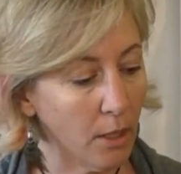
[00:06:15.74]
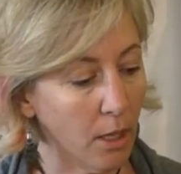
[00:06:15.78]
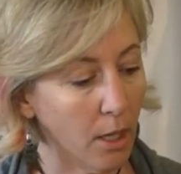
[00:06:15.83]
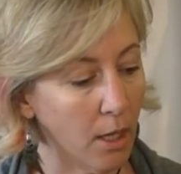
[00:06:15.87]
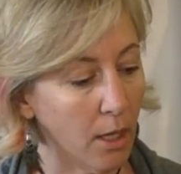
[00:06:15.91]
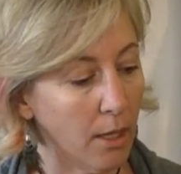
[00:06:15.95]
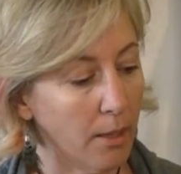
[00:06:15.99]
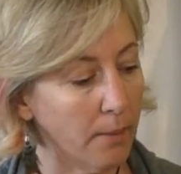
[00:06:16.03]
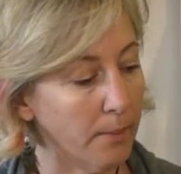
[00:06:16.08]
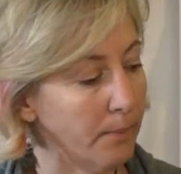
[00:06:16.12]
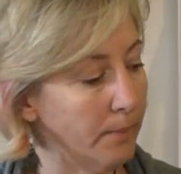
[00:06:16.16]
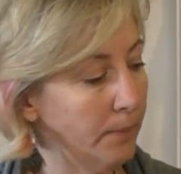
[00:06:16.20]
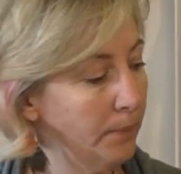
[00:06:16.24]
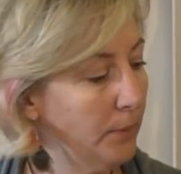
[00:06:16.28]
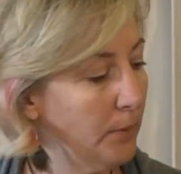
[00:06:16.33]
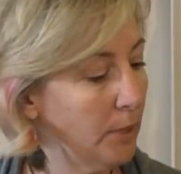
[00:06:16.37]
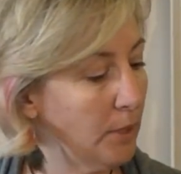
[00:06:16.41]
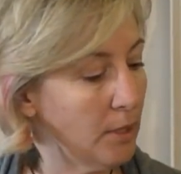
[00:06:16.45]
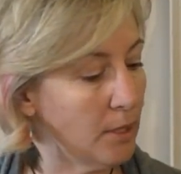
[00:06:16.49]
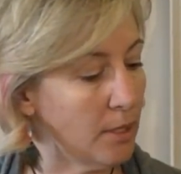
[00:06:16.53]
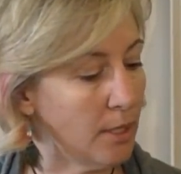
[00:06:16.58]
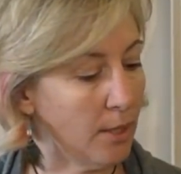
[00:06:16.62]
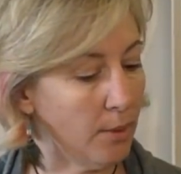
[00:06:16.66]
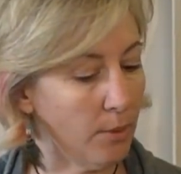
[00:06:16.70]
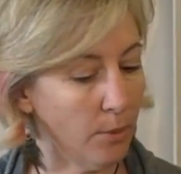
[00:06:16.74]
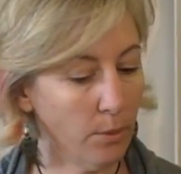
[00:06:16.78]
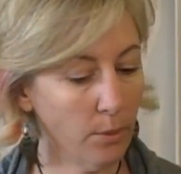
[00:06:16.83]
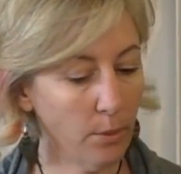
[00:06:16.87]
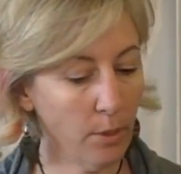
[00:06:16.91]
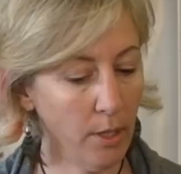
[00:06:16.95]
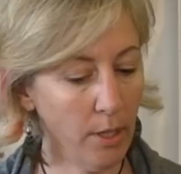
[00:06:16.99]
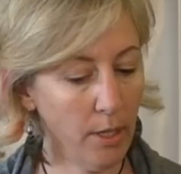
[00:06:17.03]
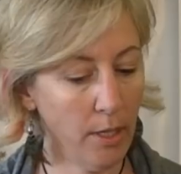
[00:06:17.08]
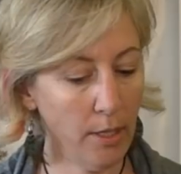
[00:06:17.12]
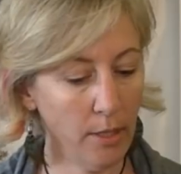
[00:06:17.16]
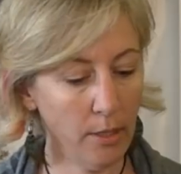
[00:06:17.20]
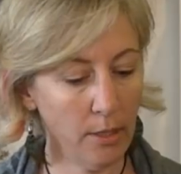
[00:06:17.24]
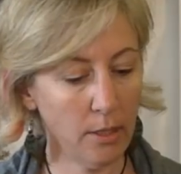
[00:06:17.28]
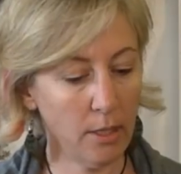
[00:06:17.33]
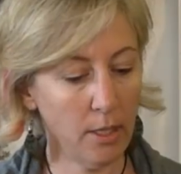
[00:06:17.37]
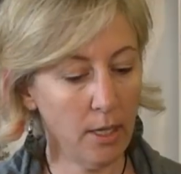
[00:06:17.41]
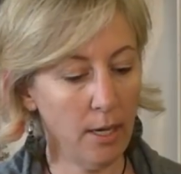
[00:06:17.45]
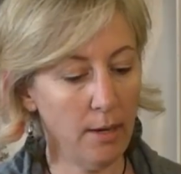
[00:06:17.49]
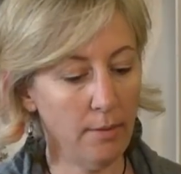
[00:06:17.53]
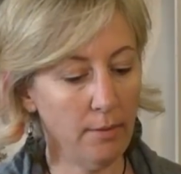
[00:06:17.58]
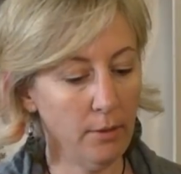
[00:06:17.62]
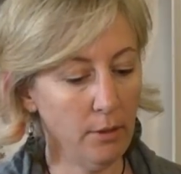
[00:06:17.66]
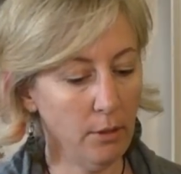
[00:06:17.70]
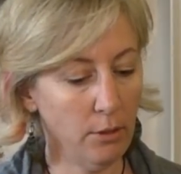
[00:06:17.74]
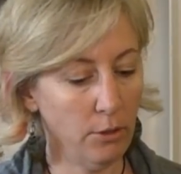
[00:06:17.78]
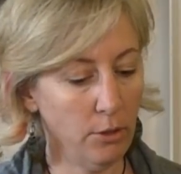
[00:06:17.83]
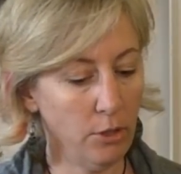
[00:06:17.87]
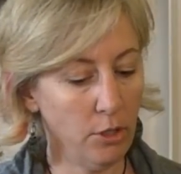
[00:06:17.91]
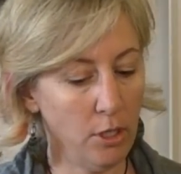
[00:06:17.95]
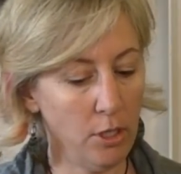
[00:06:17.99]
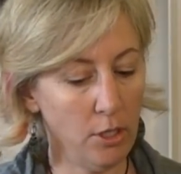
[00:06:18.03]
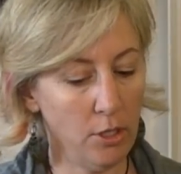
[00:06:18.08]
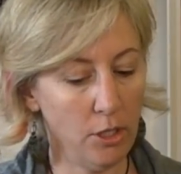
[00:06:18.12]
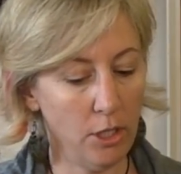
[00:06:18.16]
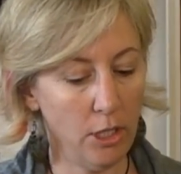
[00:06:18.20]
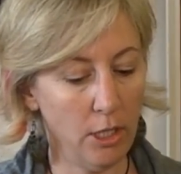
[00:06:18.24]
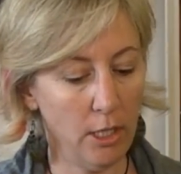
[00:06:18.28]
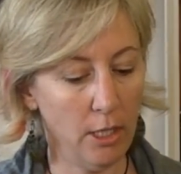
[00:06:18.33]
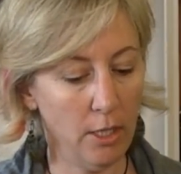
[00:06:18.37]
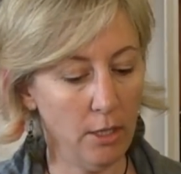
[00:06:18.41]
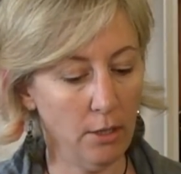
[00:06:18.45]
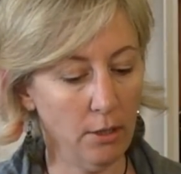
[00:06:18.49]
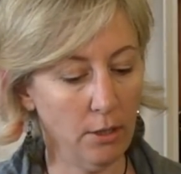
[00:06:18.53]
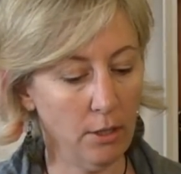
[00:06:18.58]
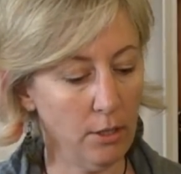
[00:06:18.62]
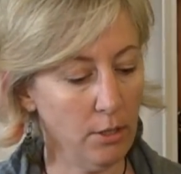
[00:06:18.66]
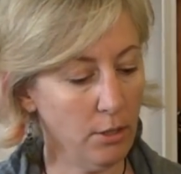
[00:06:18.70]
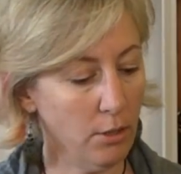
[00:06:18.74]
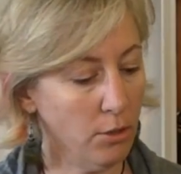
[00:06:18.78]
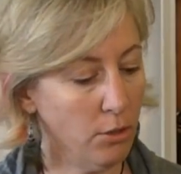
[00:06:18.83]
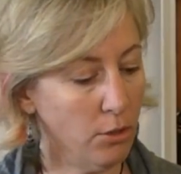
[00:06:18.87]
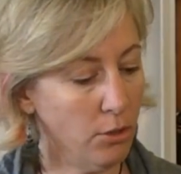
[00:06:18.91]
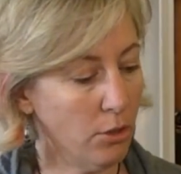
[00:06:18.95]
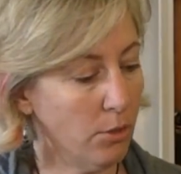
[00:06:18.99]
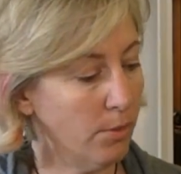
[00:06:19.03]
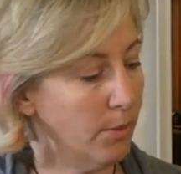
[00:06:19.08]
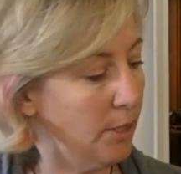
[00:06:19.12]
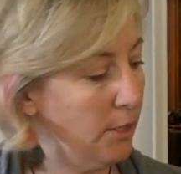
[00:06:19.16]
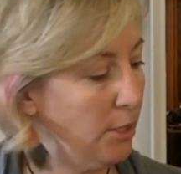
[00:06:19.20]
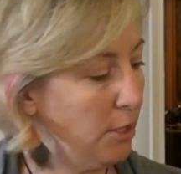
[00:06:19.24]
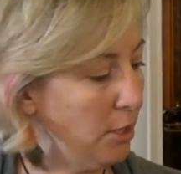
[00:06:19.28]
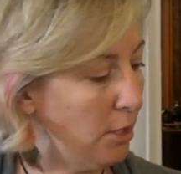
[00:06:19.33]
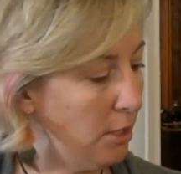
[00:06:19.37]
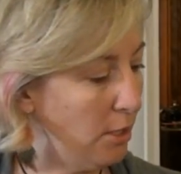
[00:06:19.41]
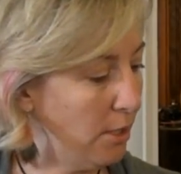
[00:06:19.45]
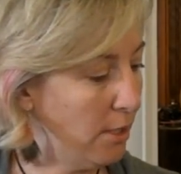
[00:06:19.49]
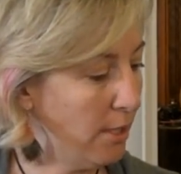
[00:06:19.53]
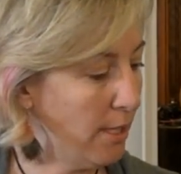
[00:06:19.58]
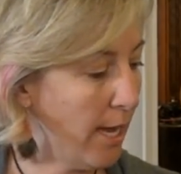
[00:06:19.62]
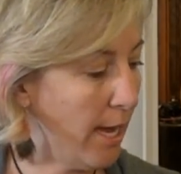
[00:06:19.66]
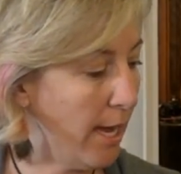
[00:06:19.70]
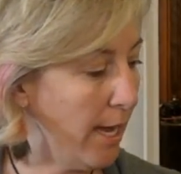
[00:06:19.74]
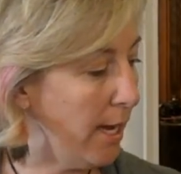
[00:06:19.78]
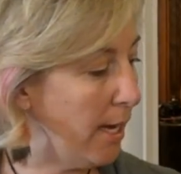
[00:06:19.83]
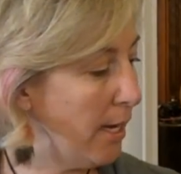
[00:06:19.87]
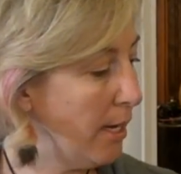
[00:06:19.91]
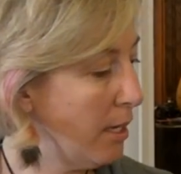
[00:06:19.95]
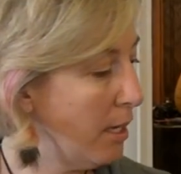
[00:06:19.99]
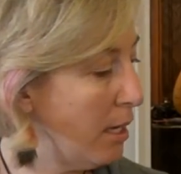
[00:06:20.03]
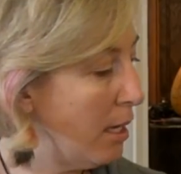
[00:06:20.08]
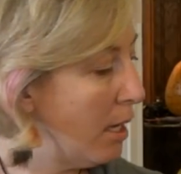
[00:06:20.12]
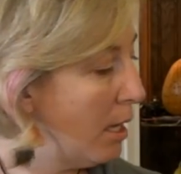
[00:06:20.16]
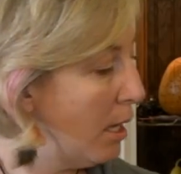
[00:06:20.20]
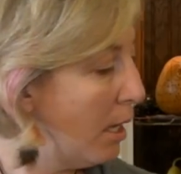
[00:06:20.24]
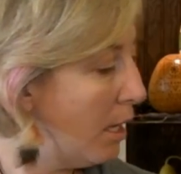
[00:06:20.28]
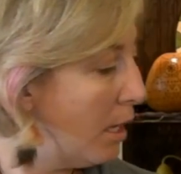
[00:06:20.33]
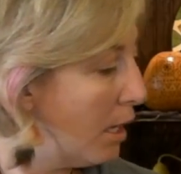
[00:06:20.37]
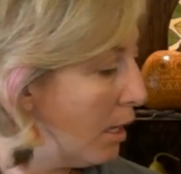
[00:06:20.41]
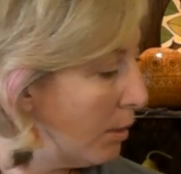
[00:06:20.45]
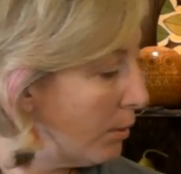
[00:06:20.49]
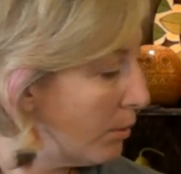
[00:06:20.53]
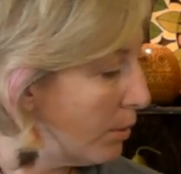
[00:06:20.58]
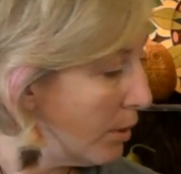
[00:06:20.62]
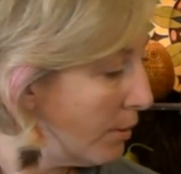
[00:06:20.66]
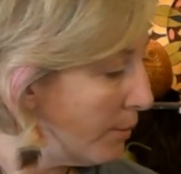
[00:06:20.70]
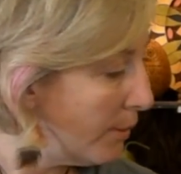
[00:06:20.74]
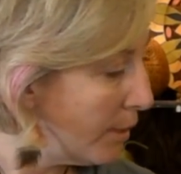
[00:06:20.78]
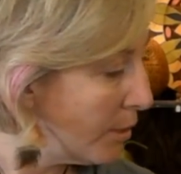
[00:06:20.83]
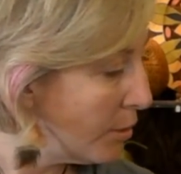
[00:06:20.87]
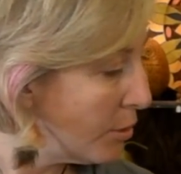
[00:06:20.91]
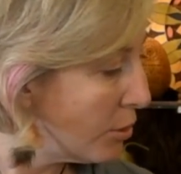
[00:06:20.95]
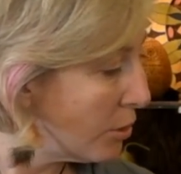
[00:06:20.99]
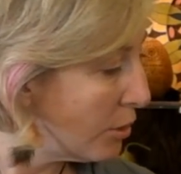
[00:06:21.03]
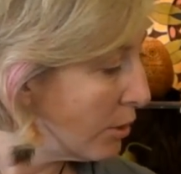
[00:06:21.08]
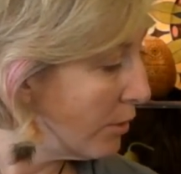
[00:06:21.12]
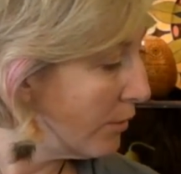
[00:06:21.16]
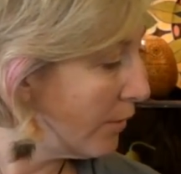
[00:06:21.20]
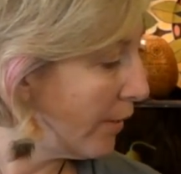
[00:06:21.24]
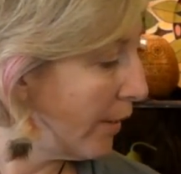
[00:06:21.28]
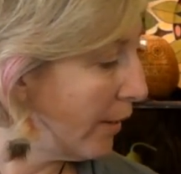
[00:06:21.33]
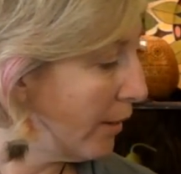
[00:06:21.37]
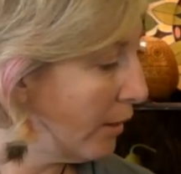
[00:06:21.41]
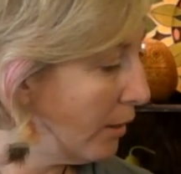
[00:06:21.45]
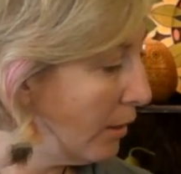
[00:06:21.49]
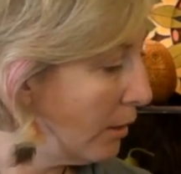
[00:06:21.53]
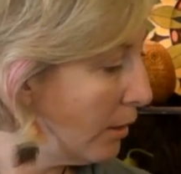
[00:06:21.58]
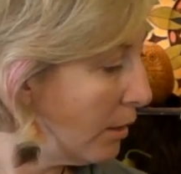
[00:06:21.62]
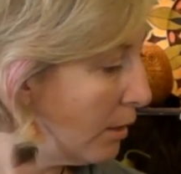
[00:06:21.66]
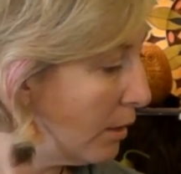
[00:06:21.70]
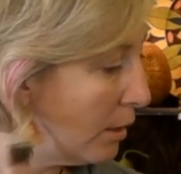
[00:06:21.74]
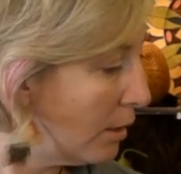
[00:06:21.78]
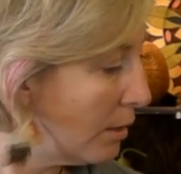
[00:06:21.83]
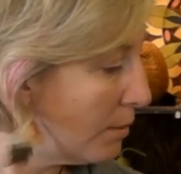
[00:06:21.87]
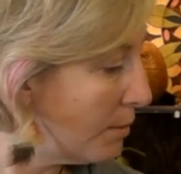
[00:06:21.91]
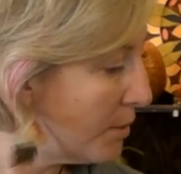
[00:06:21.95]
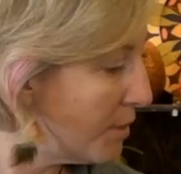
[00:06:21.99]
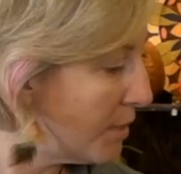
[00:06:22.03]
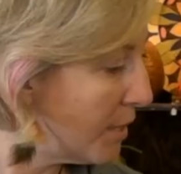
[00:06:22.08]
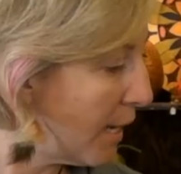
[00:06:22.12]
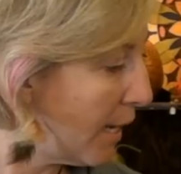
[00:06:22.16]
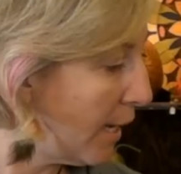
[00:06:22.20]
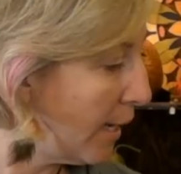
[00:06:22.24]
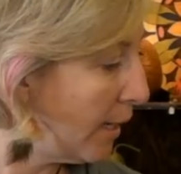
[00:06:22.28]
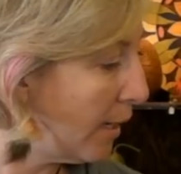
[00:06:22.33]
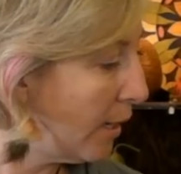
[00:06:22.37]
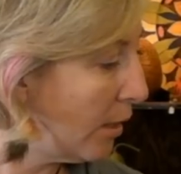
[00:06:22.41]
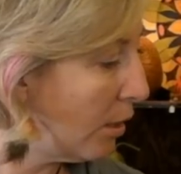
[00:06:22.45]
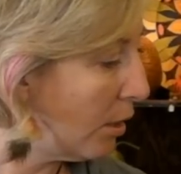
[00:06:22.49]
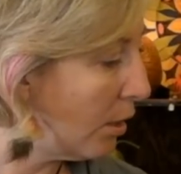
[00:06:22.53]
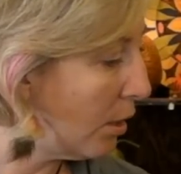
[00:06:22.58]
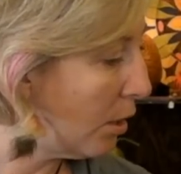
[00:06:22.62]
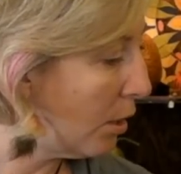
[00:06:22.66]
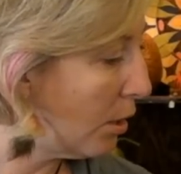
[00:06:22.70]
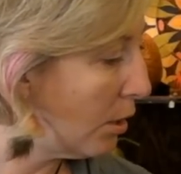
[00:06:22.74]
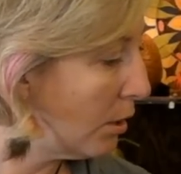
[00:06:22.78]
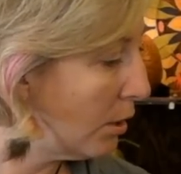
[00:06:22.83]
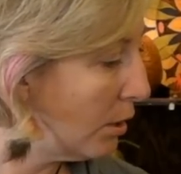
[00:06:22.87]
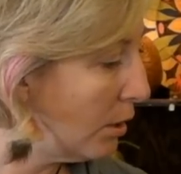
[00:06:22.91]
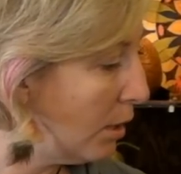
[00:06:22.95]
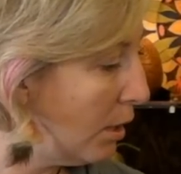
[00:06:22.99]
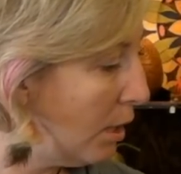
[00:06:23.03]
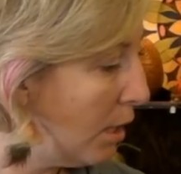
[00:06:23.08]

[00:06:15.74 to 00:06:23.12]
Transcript: Um, let's see, what, I have a little cheat sheet here because there's so much to say. I want to make sure that I'm saying it all.